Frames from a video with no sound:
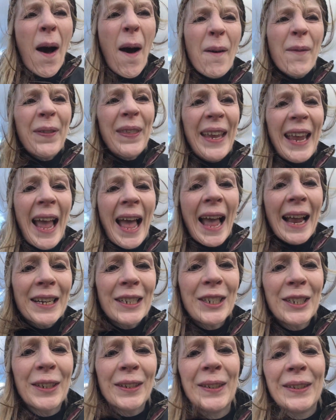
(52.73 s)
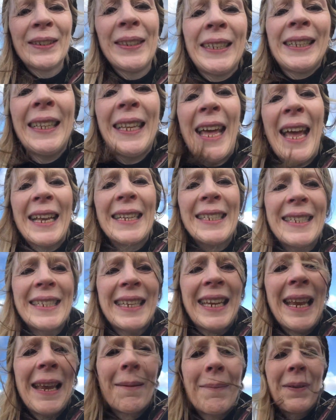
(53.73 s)
of the actual
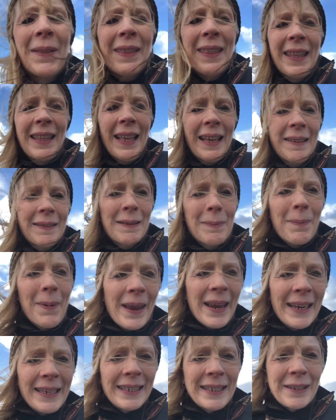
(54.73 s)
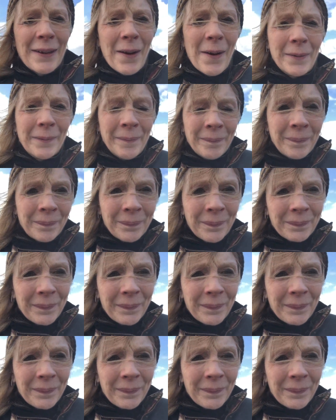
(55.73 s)
landscape that that's based on.